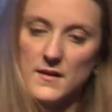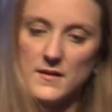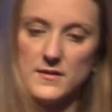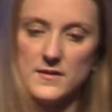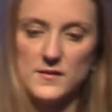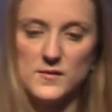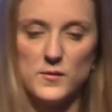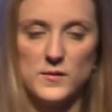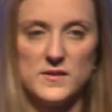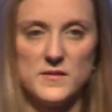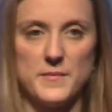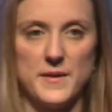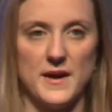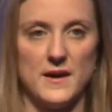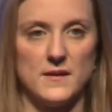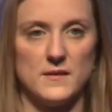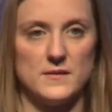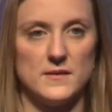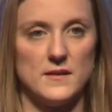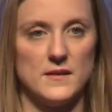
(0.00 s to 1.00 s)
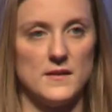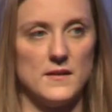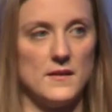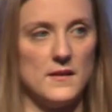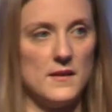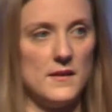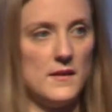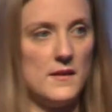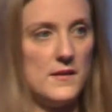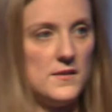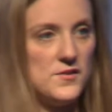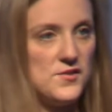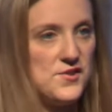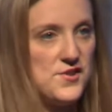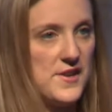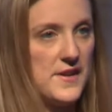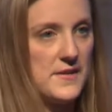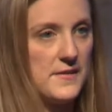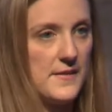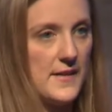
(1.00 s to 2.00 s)
This was about
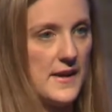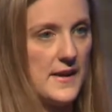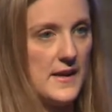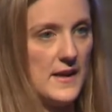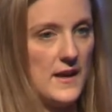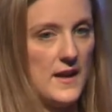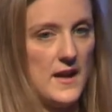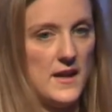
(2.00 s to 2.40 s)
generating